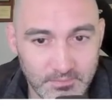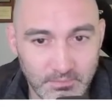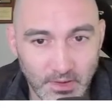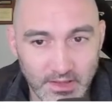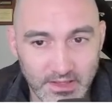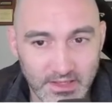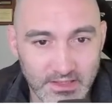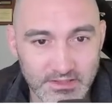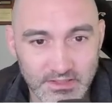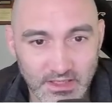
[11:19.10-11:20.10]
but
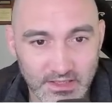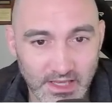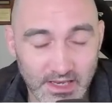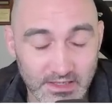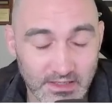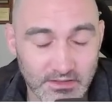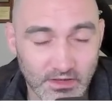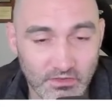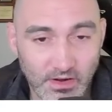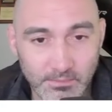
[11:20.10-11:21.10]
it's, again, it, the
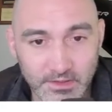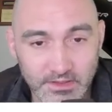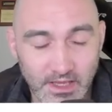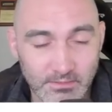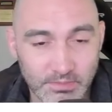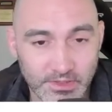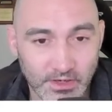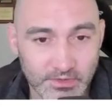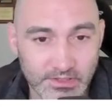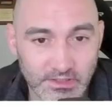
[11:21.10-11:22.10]
Kremlin and
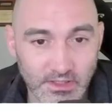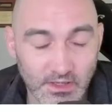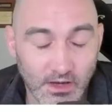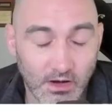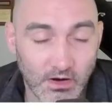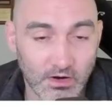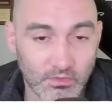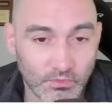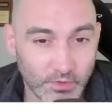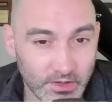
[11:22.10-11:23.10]
Prigozhin are
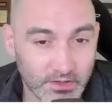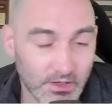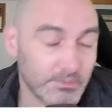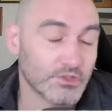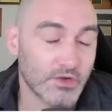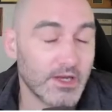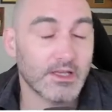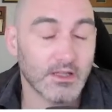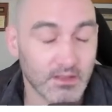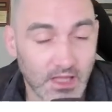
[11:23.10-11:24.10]
really going to be
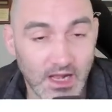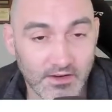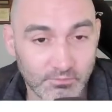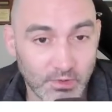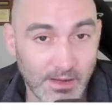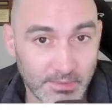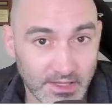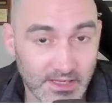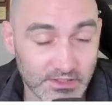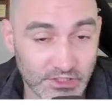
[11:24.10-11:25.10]
trading a lot of
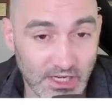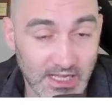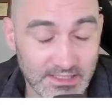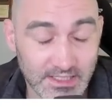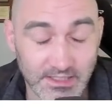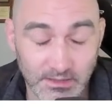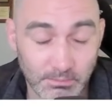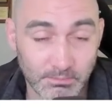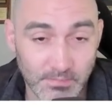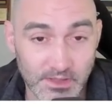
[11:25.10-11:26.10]
propaganda shots in the
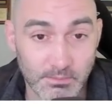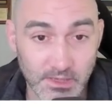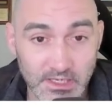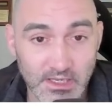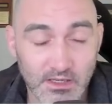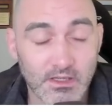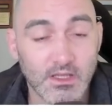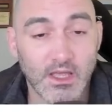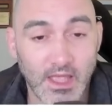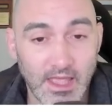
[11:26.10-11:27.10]
in the media.
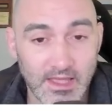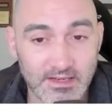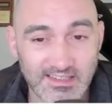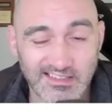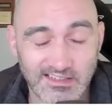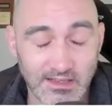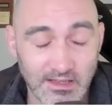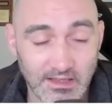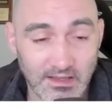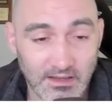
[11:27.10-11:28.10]
And uh,